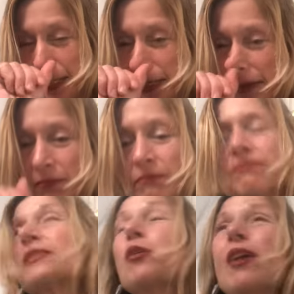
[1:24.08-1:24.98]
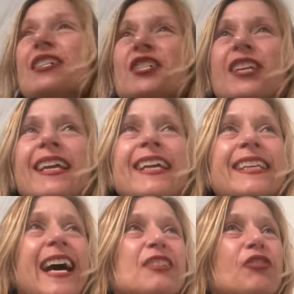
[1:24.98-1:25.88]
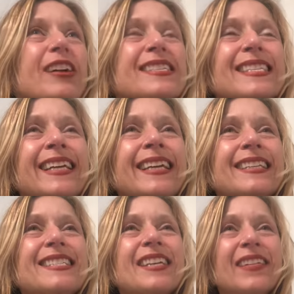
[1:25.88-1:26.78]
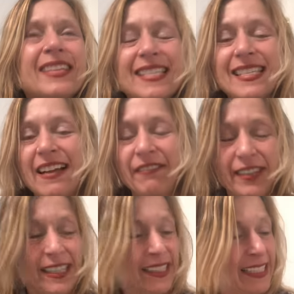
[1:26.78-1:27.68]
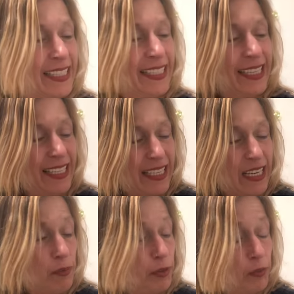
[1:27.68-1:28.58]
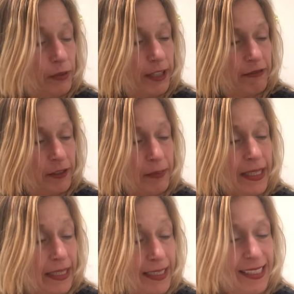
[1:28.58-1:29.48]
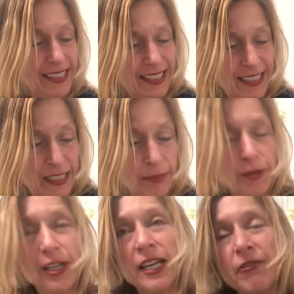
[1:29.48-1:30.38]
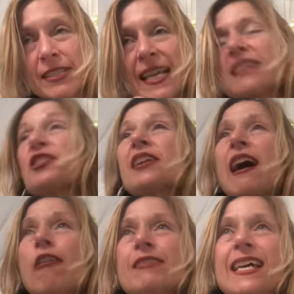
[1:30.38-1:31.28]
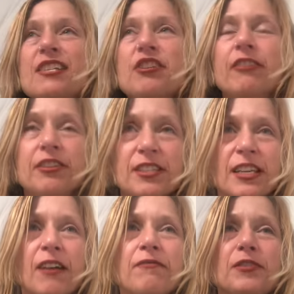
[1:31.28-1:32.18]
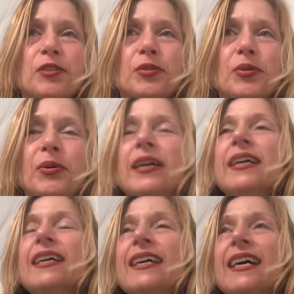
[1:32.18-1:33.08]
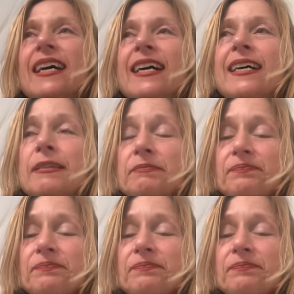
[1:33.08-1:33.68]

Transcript: um, questioning, not trusting. So this is definitely appropriate for me. Um, you can always ask, always ask your inner self to uh,